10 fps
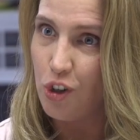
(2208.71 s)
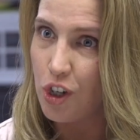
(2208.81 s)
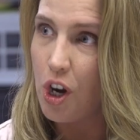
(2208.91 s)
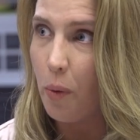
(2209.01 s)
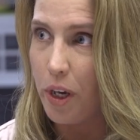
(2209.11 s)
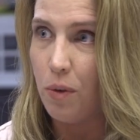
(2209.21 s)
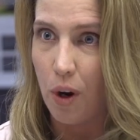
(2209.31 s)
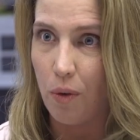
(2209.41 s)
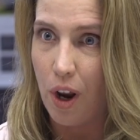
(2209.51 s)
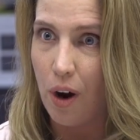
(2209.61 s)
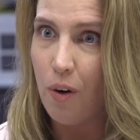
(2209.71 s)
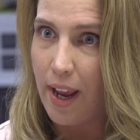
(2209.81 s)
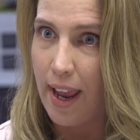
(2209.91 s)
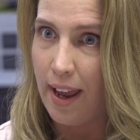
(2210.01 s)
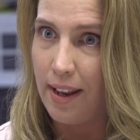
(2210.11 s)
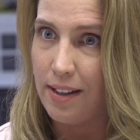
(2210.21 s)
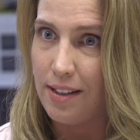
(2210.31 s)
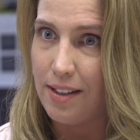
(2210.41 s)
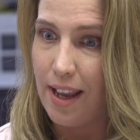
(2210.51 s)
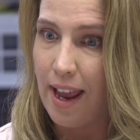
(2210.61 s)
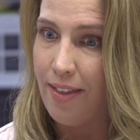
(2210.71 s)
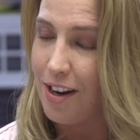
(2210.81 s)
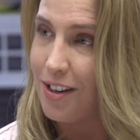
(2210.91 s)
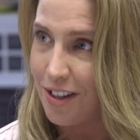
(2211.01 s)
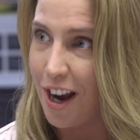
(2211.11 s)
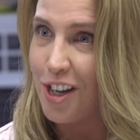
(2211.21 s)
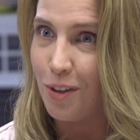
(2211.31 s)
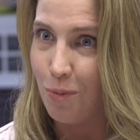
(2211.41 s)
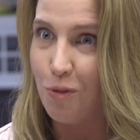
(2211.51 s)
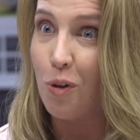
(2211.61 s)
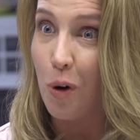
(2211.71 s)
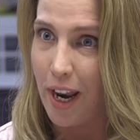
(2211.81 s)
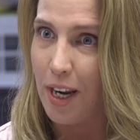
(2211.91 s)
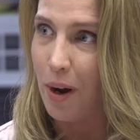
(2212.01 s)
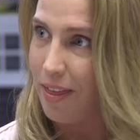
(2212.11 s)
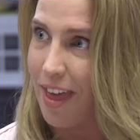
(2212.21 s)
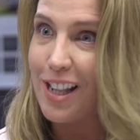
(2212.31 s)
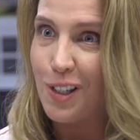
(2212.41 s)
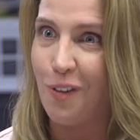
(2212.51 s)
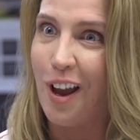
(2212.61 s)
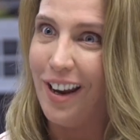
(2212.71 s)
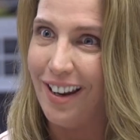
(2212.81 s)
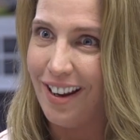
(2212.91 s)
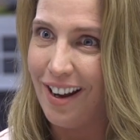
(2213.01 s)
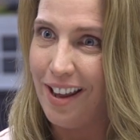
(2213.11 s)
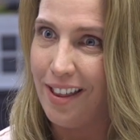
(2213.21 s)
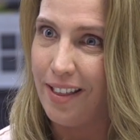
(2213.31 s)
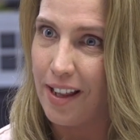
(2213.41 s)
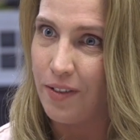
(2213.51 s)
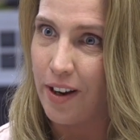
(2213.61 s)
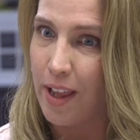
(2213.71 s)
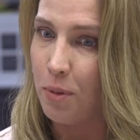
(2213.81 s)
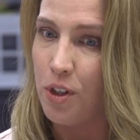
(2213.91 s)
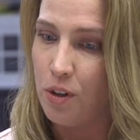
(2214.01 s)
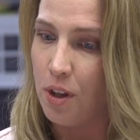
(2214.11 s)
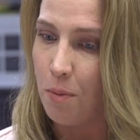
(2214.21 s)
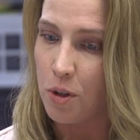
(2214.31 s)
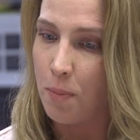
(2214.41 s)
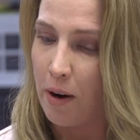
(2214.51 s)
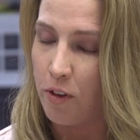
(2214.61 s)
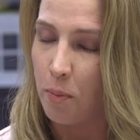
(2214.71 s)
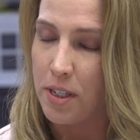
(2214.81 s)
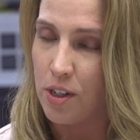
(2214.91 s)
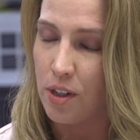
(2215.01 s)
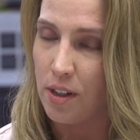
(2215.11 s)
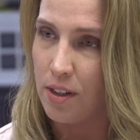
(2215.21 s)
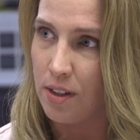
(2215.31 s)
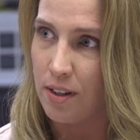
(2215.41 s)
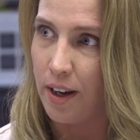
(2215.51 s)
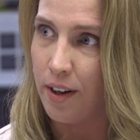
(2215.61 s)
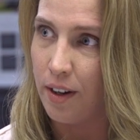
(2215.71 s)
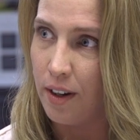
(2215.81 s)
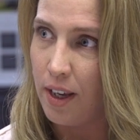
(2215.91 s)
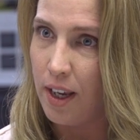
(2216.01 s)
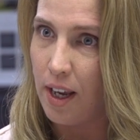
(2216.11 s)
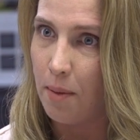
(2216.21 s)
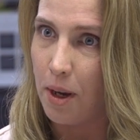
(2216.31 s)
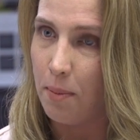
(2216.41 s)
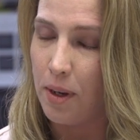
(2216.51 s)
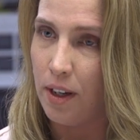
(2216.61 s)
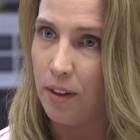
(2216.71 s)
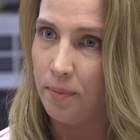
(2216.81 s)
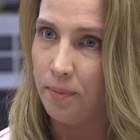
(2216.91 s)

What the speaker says: should know what you don't know and then decide to move forward anyway. That's fine. I think that's fine. That puts you in the most powerful position as a designer, in my opinion.